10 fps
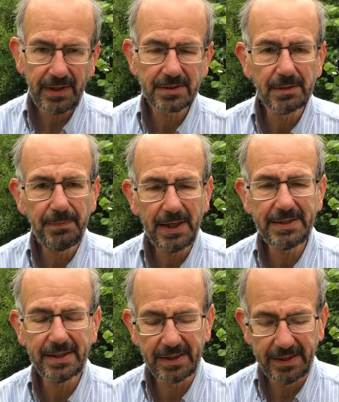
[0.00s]
So
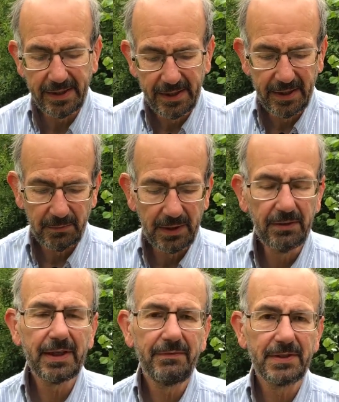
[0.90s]
basically, we're
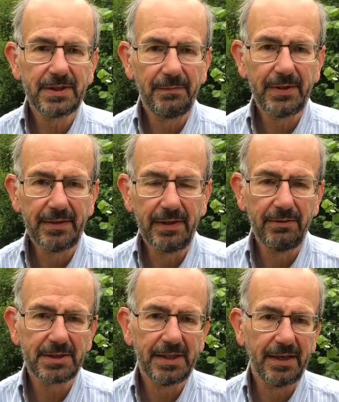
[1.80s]
looking for something that
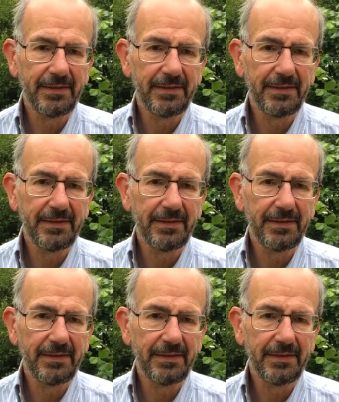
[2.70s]
looks like